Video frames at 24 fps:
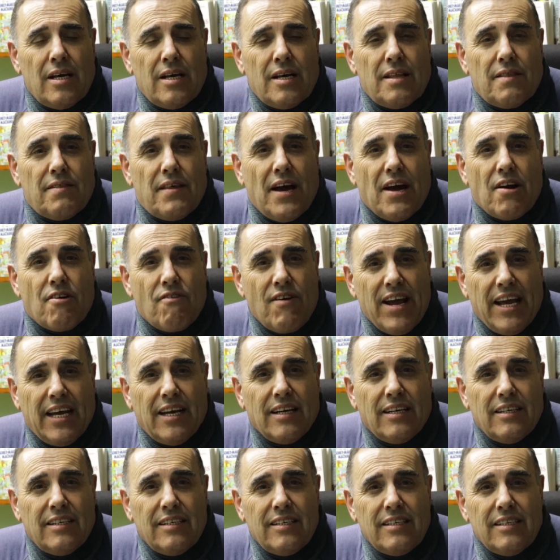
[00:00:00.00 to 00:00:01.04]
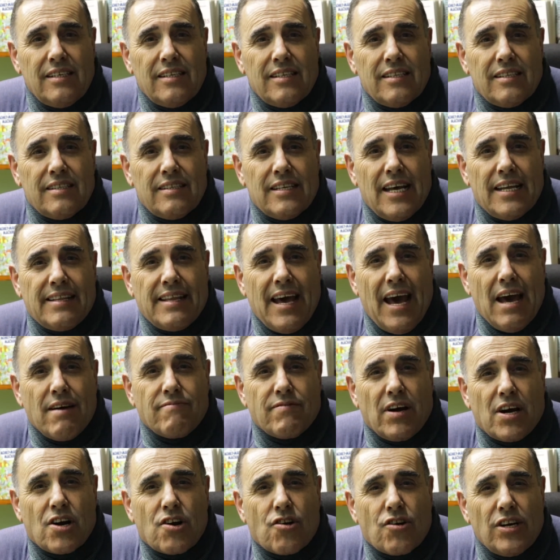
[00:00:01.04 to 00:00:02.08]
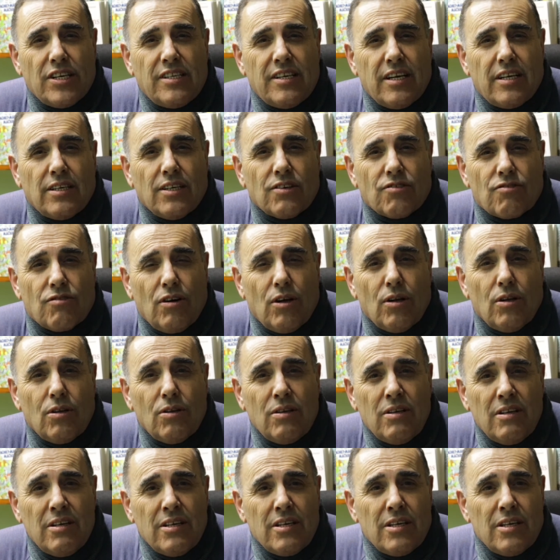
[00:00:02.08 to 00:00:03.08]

They reckon that they have a critical role